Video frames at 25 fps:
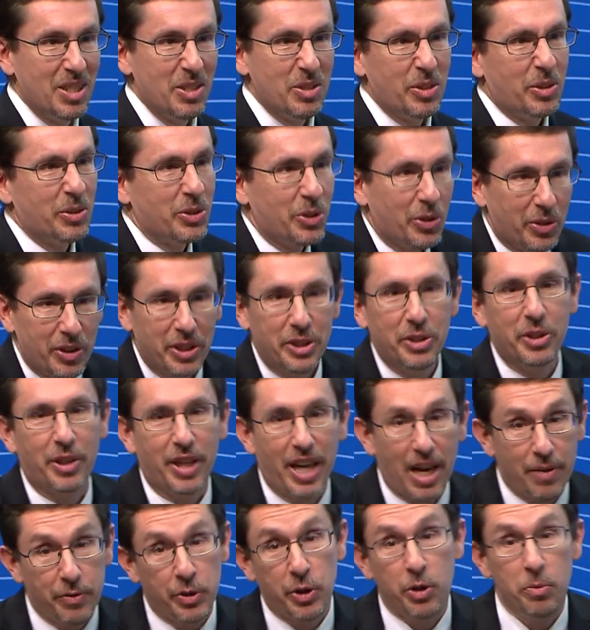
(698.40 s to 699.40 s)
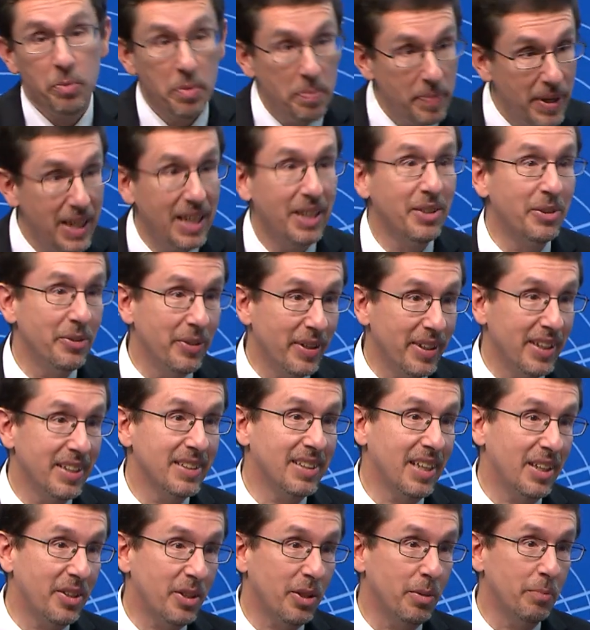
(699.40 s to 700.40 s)
So certainly you could have a human being doing
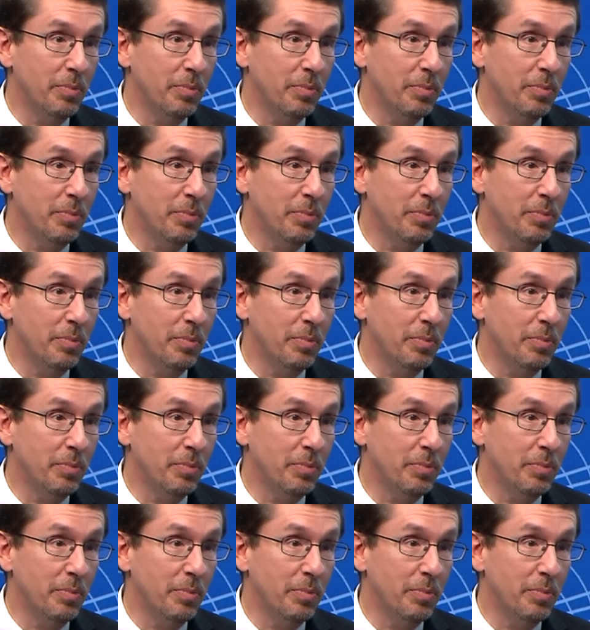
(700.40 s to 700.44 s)
this at the